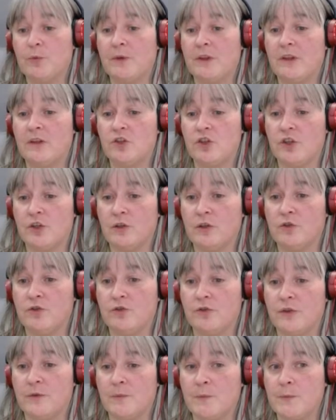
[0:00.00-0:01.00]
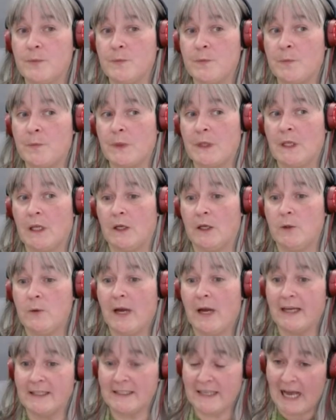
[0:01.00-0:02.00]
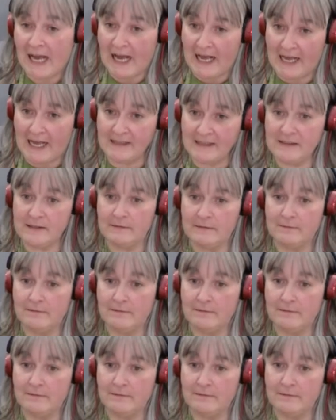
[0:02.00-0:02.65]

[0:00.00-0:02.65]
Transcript: with children who had had